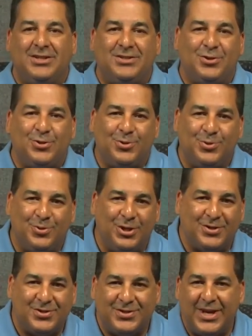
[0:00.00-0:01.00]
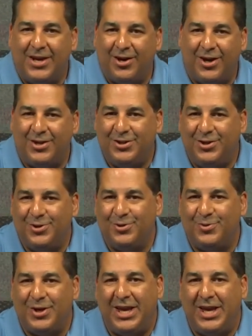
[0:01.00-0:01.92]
to, stay on you.